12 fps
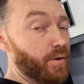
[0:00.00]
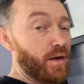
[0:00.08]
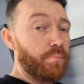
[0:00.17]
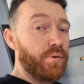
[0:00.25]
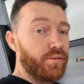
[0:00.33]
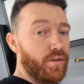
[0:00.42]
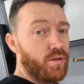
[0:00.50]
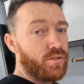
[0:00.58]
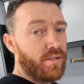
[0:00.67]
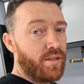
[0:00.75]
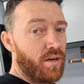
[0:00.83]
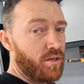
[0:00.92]
going to put
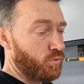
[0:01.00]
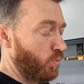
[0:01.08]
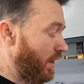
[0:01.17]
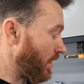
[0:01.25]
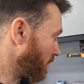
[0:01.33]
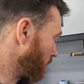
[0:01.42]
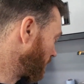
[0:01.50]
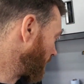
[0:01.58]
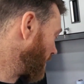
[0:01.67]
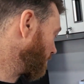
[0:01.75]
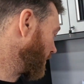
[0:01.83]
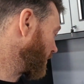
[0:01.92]
those in there as well.
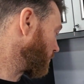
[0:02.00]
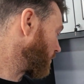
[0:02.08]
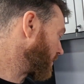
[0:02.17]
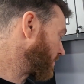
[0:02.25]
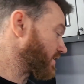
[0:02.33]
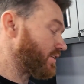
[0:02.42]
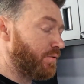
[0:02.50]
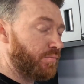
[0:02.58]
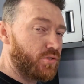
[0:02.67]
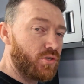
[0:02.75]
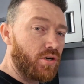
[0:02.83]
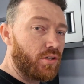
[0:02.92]
I'm going to run the
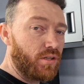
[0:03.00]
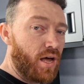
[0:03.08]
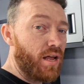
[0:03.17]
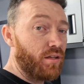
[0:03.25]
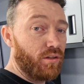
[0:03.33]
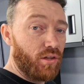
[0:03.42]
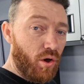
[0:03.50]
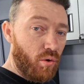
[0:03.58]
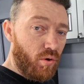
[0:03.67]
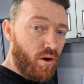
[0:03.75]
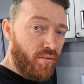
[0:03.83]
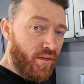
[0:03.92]
temperature a lot
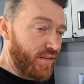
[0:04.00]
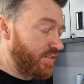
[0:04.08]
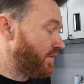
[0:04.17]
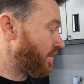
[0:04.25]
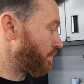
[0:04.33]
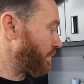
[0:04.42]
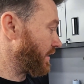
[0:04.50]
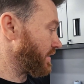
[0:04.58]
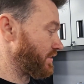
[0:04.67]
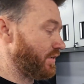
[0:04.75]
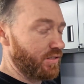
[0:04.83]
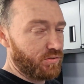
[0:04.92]
lower on that stuff
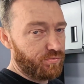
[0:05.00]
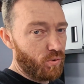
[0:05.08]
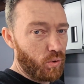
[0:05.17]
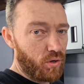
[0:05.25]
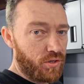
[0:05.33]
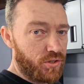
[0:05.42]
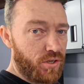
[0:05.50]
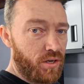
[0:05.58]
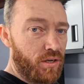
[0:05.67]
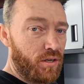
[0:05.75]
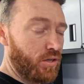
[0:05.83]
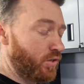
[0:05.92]
because it is forged.
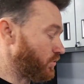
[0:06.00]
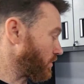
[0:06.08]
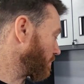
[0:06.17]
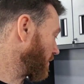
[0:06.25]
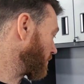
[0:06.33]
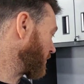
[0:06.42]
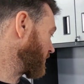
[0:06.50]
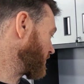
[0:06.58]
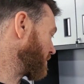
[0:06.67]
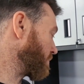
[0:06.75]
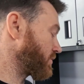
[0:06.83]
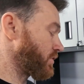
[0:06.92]
So I'm going to run the
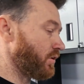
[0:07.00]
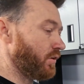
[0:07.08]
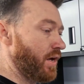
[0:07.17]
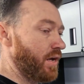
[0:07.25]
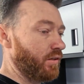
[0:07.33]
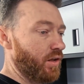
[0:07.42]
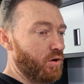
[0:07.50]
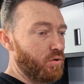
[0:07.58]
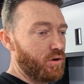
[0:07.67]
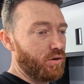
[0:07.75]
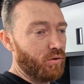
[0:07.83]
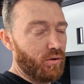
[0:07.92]
temperature a lot
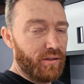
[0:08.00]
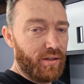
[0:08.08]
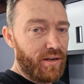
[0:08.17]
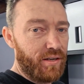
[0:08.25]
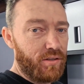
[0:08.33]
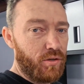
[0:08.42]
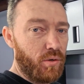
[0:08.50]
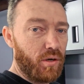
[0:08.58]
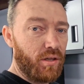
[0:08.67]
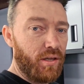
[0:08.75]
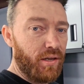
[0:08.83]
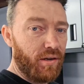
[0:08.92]
lower and only let it do a
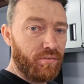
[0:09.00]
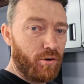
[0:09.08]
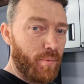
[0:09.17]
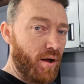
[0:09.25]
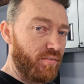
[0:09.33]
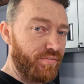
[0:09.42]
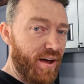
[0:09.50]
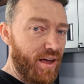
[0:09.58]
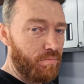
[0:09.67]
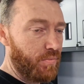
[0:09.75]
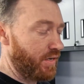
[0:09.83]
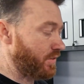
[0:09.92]
cleaning for about
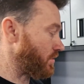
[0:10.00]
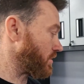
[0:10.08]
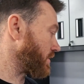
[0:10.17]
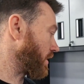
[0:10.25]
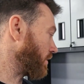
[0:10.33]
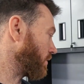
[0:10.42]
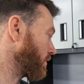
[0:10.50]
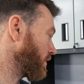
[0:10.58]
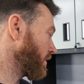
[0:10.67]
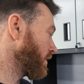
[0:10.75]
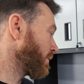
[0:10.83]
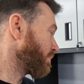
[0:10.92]
5 minutes or so.
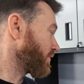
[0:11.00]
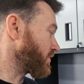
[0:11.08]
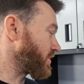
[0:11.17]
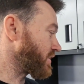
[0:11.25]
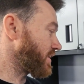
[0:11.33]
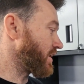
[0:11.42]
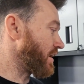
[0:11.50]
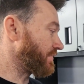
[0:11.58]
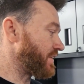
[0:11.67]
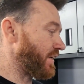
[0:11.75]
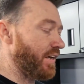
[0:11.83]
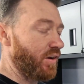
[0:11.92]
Just
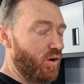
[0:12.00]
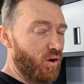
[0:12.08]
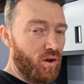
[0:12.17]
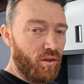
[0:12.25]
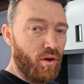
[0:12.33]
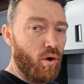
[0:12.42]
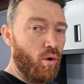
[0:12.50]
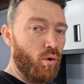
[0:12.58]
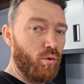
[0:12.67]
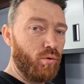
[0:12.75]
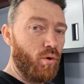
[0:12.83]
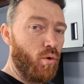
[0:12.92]
enough to get all the
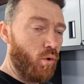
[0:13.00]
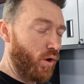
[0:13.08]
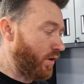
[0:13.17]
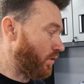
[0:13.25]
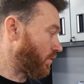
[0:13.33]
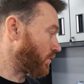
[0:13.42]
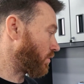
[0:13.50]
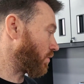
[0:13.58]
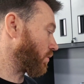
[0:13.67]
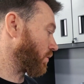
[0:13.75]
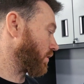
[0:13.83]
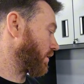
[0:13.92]
old oil,
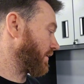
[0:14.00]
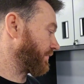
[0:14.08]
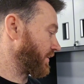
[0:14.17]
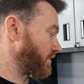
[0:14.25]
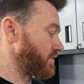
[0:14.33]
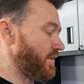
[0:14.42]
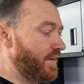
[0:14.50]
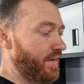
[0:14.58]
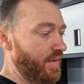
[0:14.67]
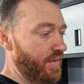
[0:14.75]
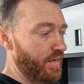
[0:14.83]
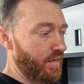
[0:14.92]
or if there's
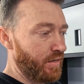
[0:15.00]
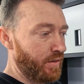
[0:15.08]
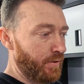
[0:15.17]
any